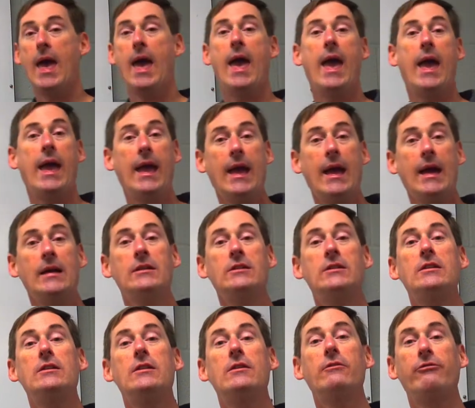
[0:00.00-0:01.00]

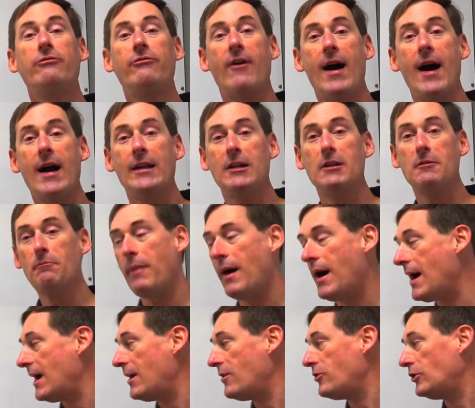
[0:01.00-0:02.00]
And divided
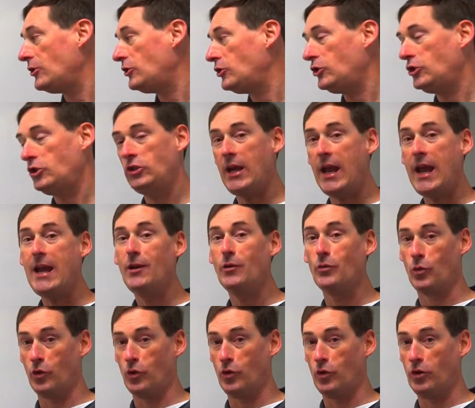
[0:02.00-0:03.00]
by the chain
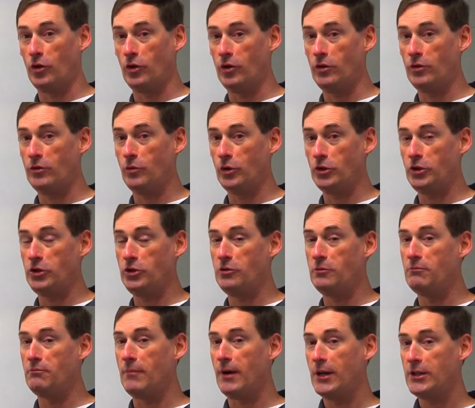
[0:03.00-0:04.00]
rule, which you
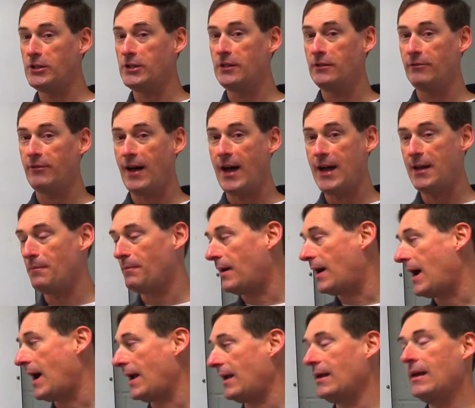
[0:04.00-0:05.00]
must divide
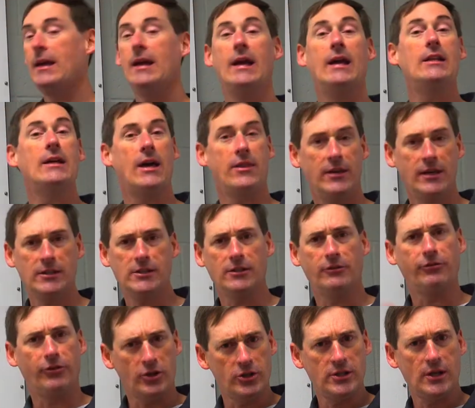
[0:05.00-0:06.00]
by. I think it's the
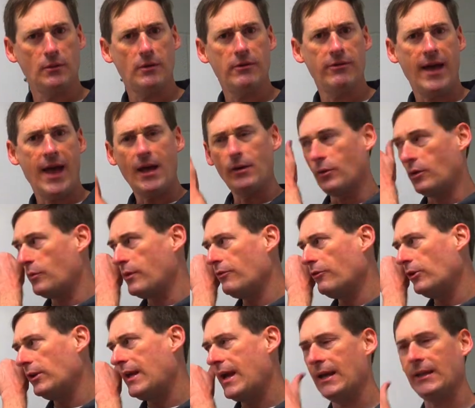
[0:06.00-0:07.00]
first time we've had one. We've
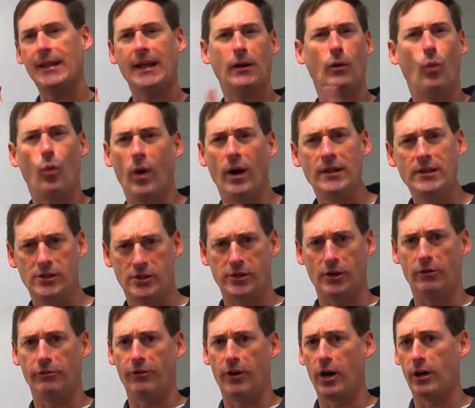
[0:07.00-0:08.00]
only had like 1
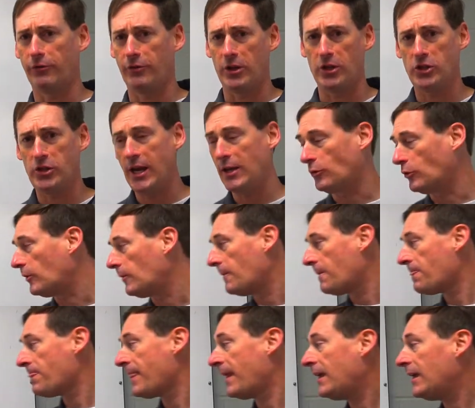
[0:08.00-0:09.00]
so far for the chain rule.
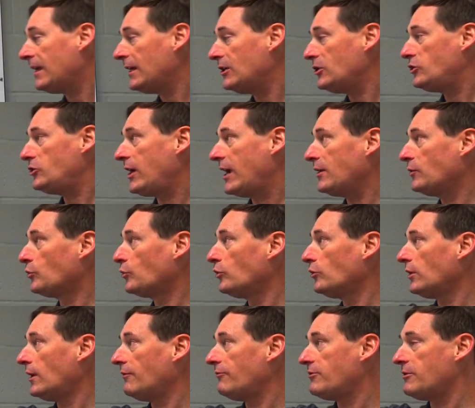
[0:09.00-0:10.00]
Chain
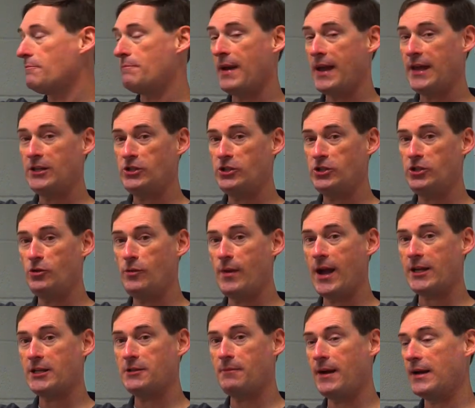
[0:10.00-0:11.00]
rule of the base
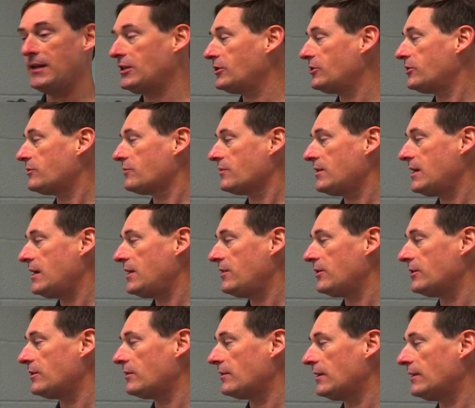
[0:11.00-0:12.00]
2x minus 3, the
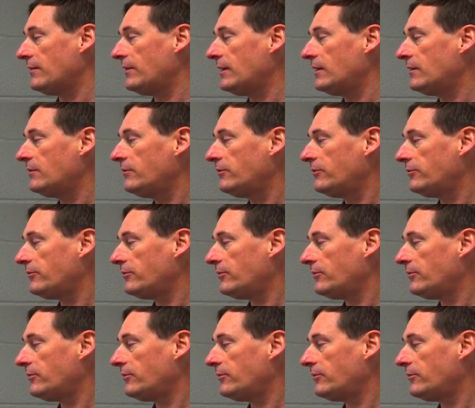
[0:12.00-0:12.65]
derivative